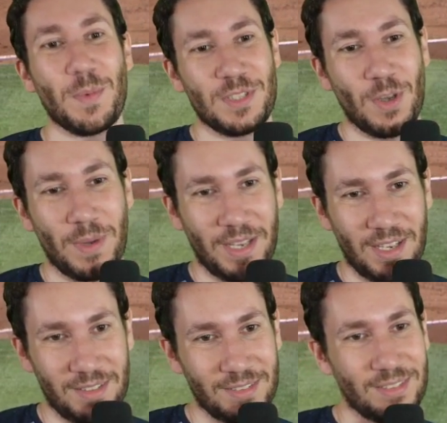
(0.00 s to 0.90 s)
what's going
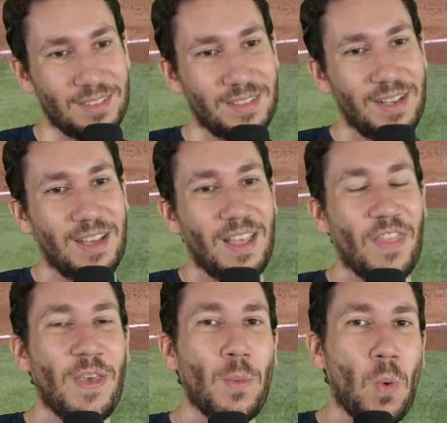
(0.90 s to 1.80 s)
on.
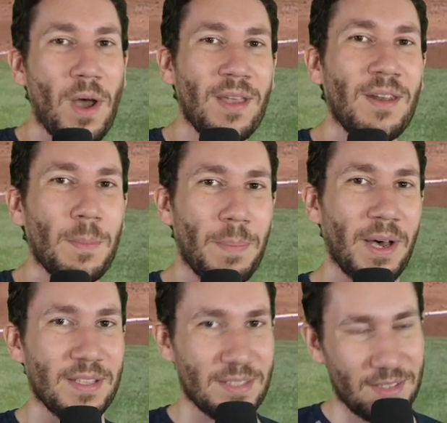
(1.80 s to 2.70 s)
They wanted a
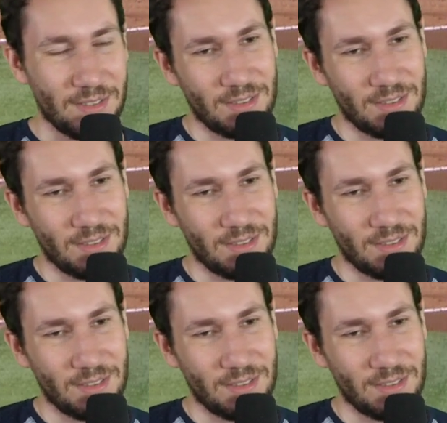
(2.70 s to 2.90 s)
bunt,